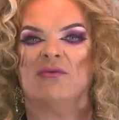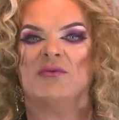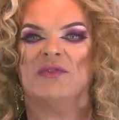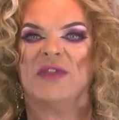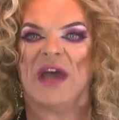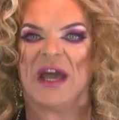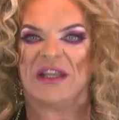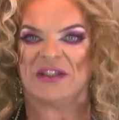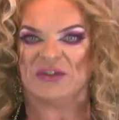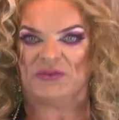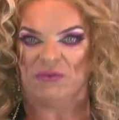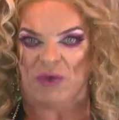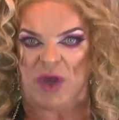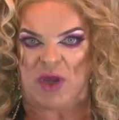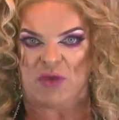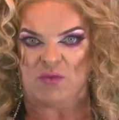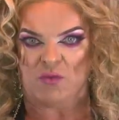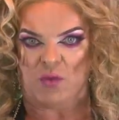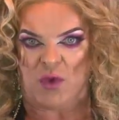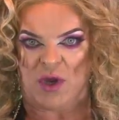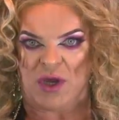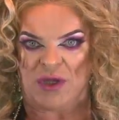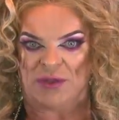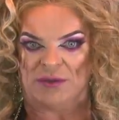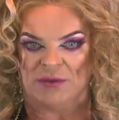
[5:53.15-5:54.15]
That's
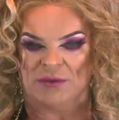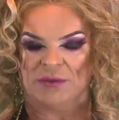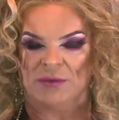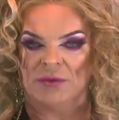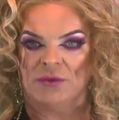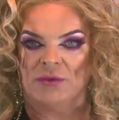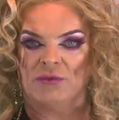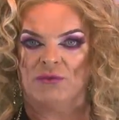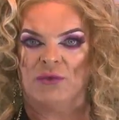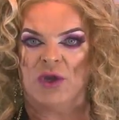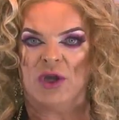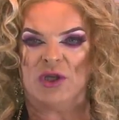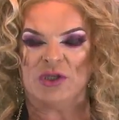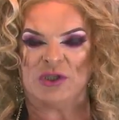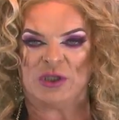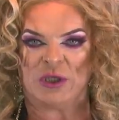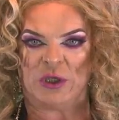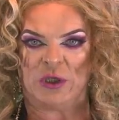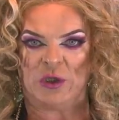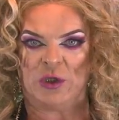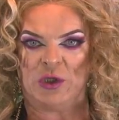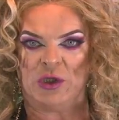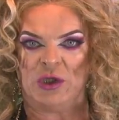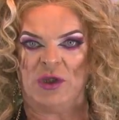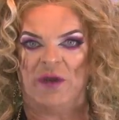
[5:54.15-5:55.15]
round one. Round
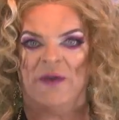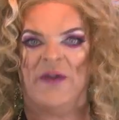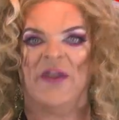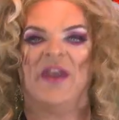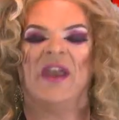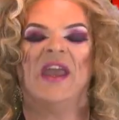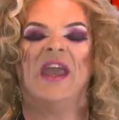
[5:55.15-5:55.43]
two